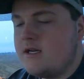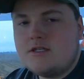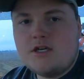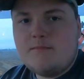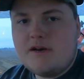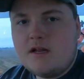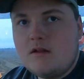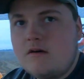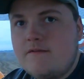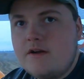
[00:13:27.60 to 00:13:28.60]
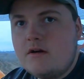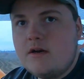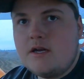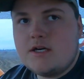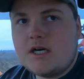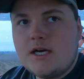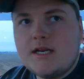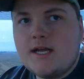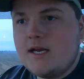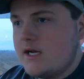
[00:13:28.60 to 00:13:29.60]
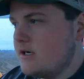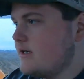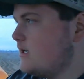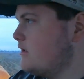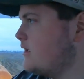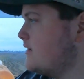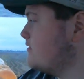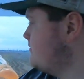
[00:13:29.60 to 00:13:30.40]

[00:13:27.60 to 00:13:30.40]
and jump in that little field and try to get that knocked out, and that's